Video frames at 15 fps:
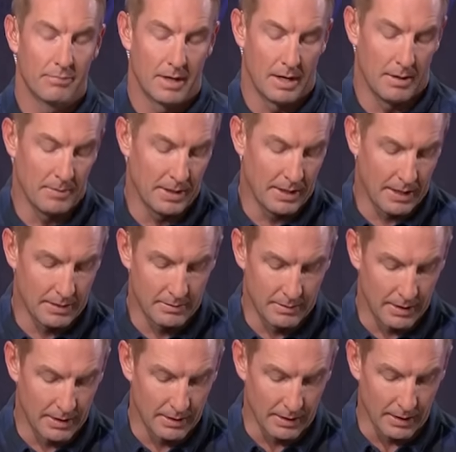I mean, and
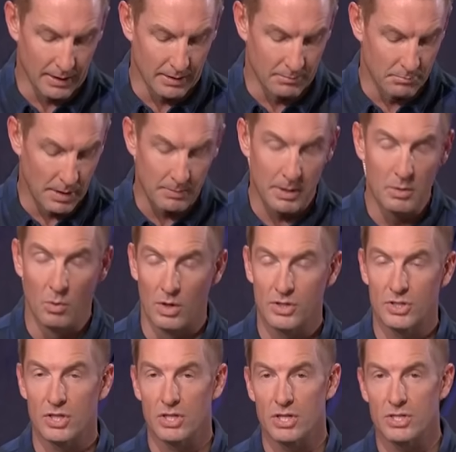again, maybe he
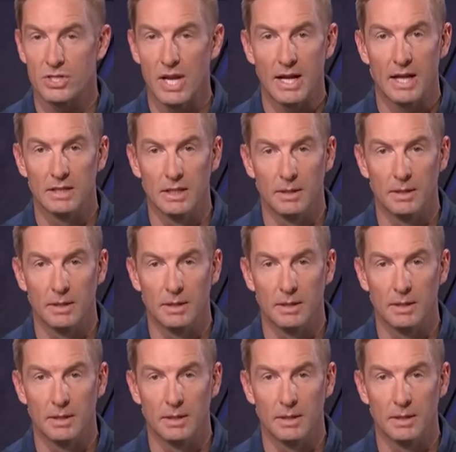wants to just stay at